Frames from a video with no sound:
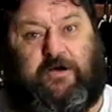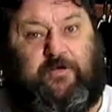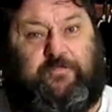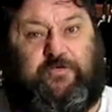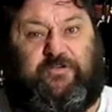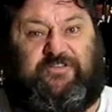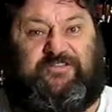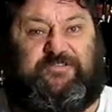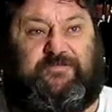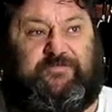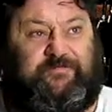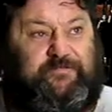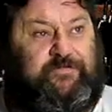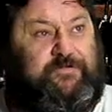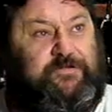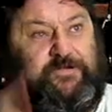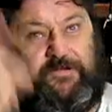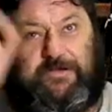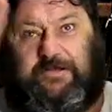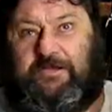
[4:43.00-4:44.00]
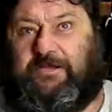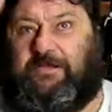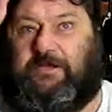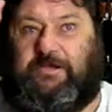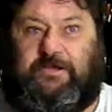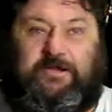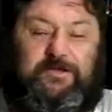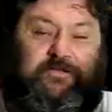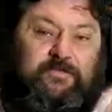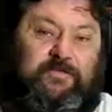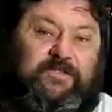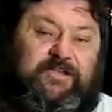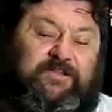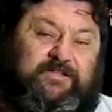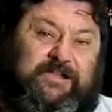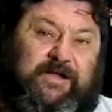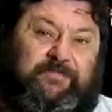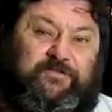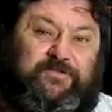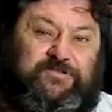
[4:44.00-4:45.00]
put some
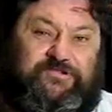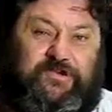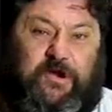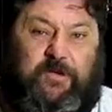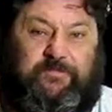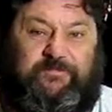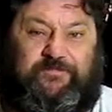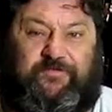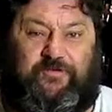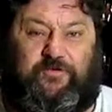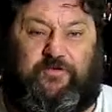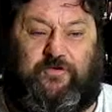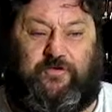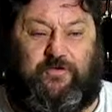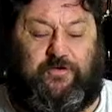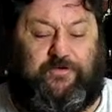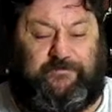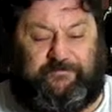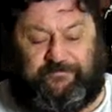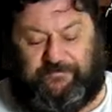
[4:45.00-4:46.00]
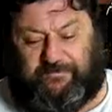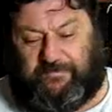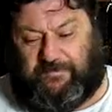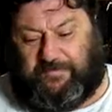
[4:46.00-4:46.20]
links up the top for